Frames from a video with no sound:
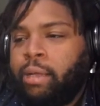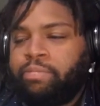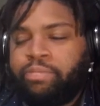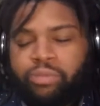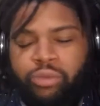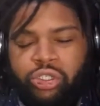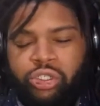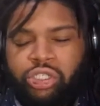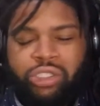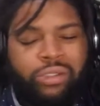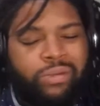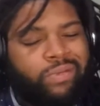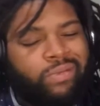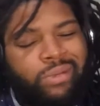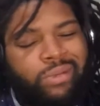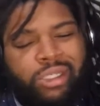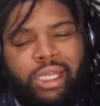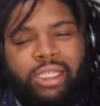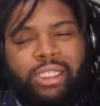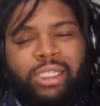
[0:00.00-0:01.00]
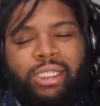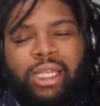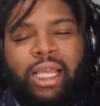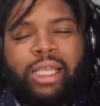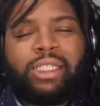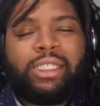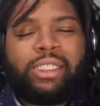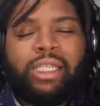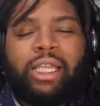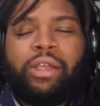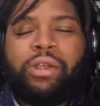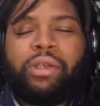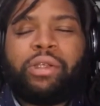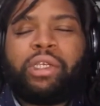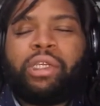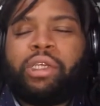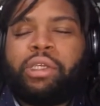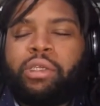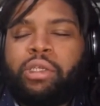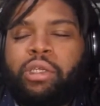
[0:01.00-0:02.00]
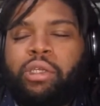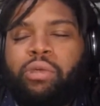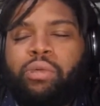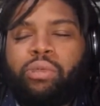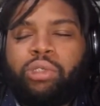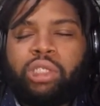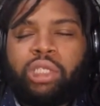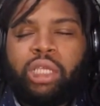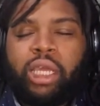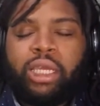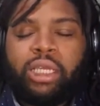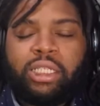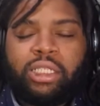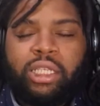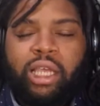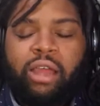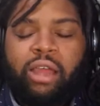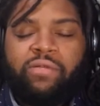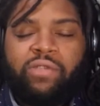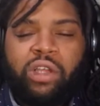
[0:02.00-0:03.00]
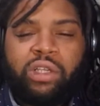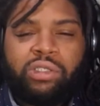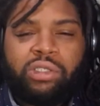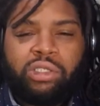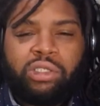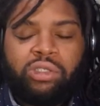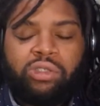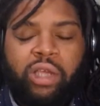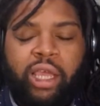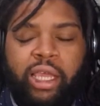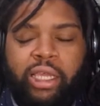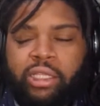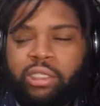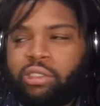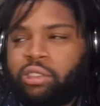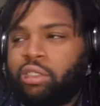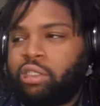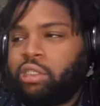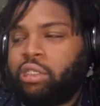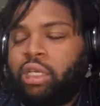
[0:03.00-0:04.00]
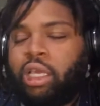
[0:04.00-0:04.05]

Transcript: which isn't necessarily a huge thing inside of Dungeons and Dragons or